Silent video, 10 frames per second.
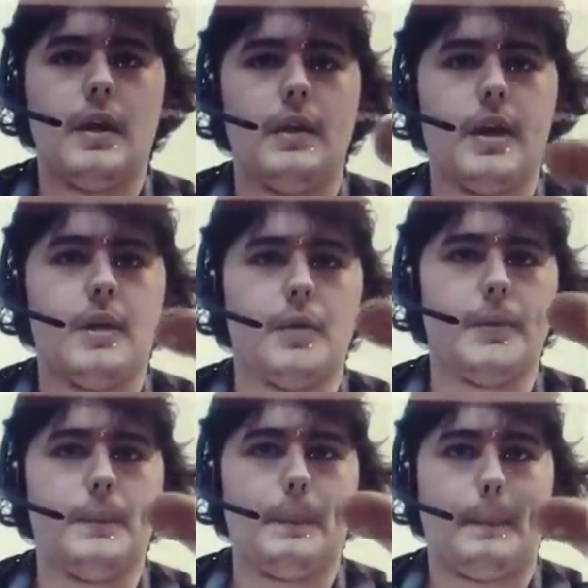That
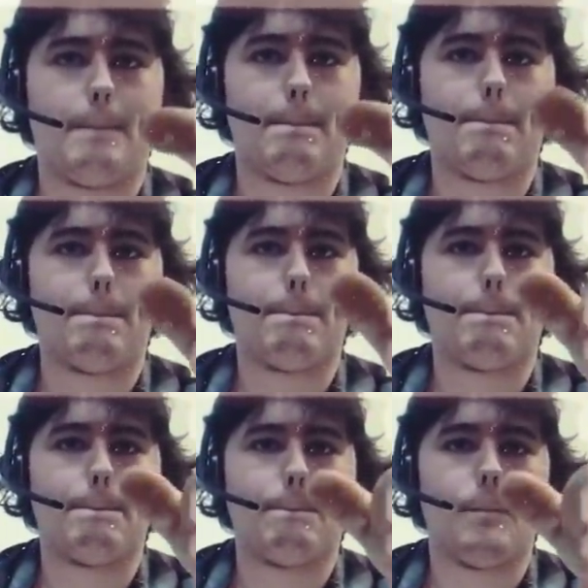one
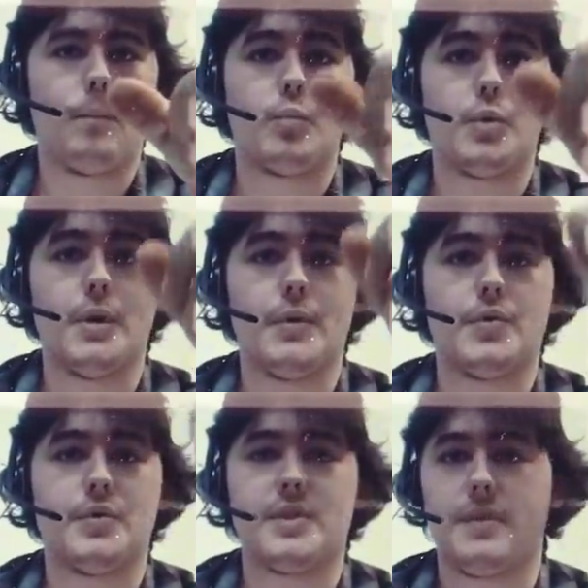was
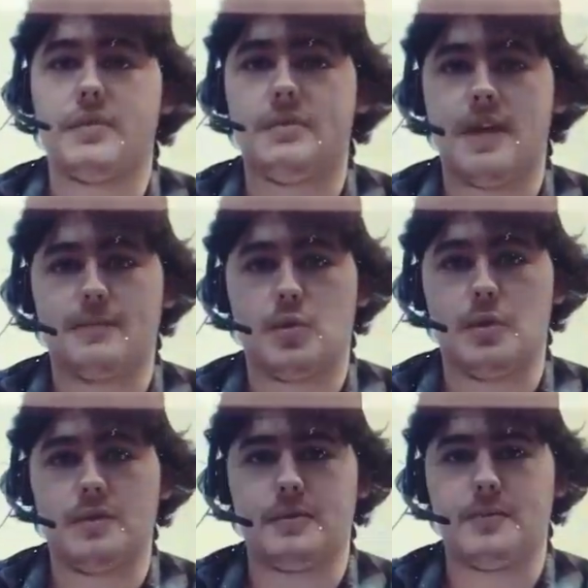75 more
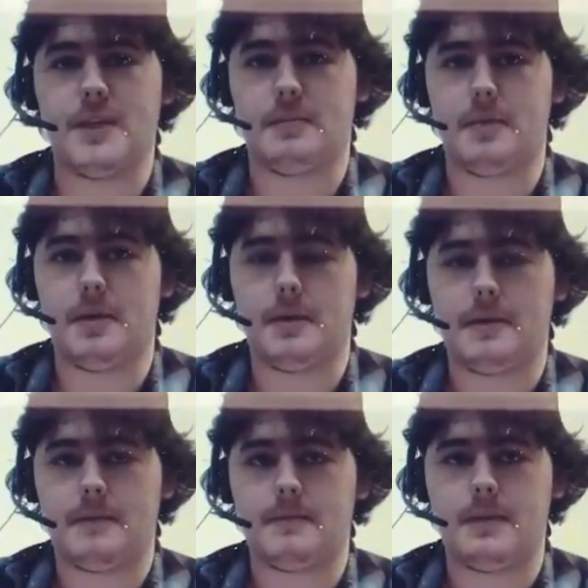horses peak to peak,
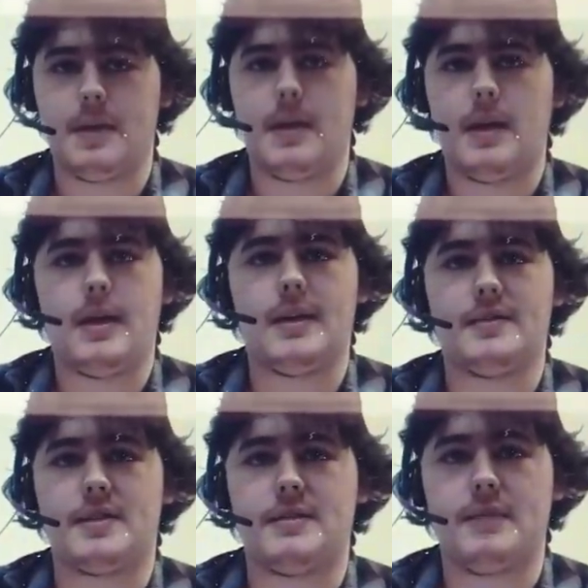and
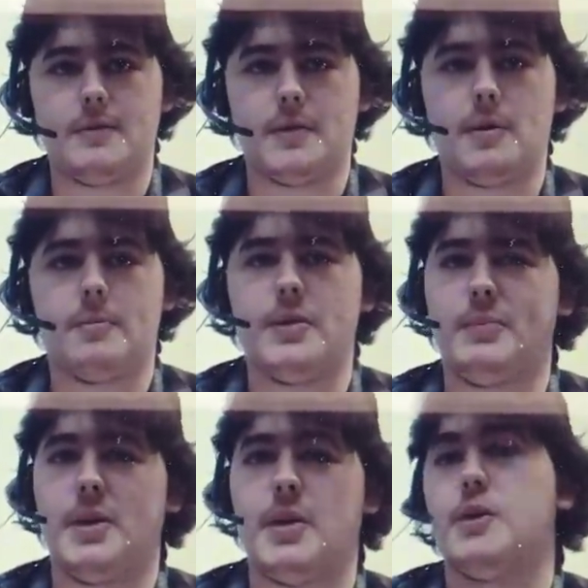6,500 RPM
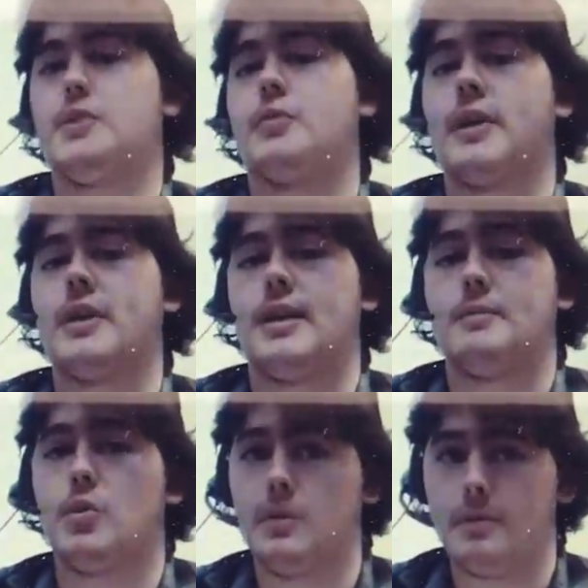and 129
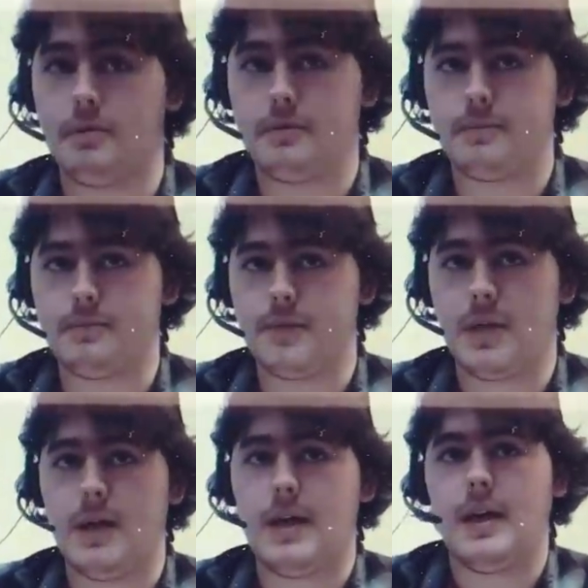more horses.
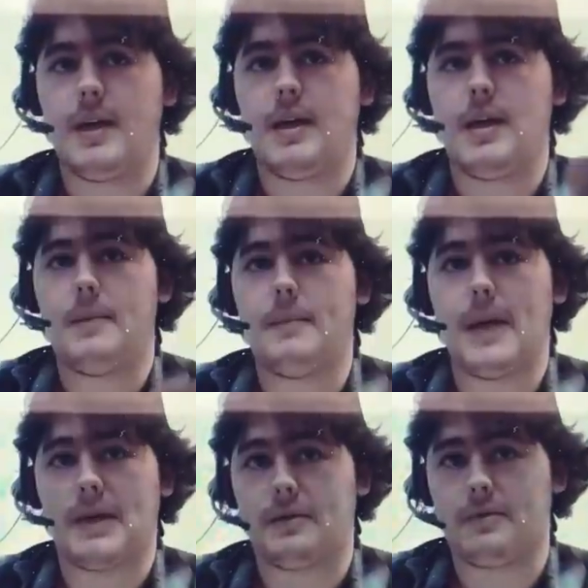
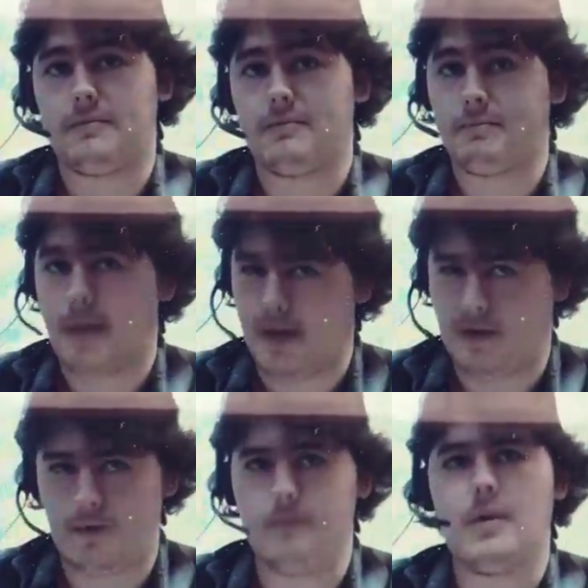Max
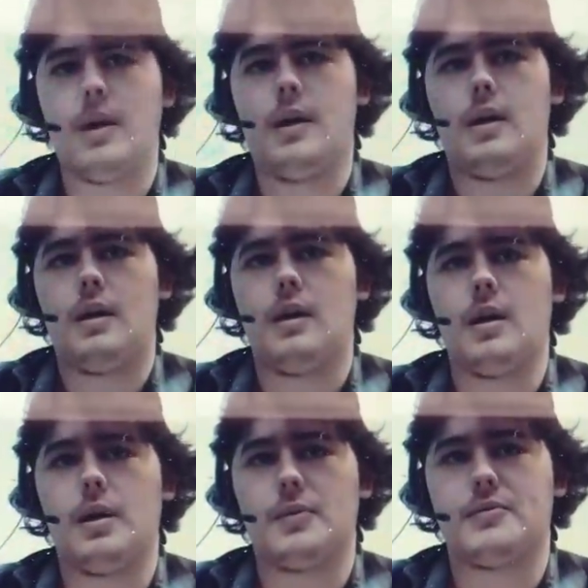power.
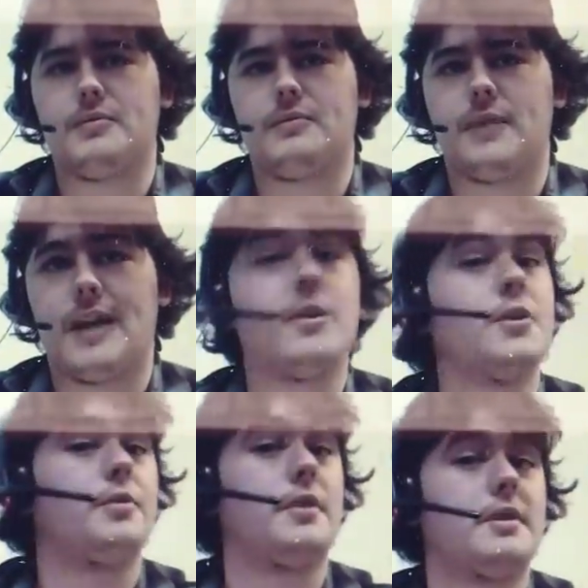It was
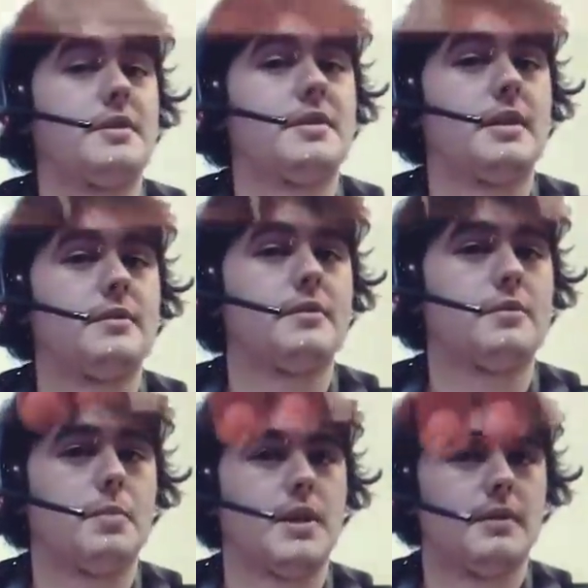537
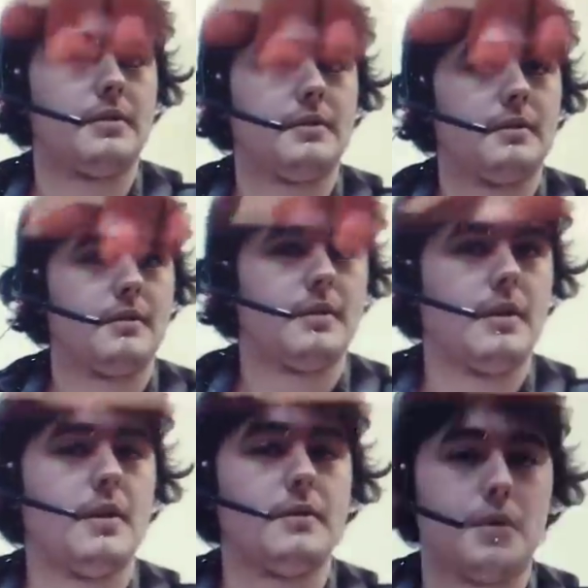
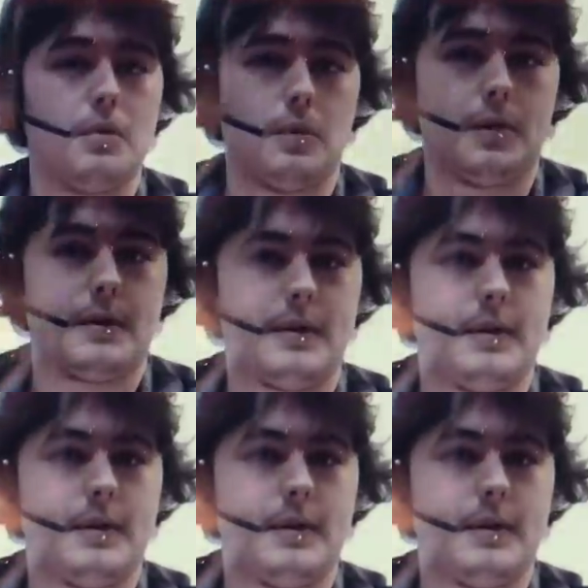foot-pounds of torque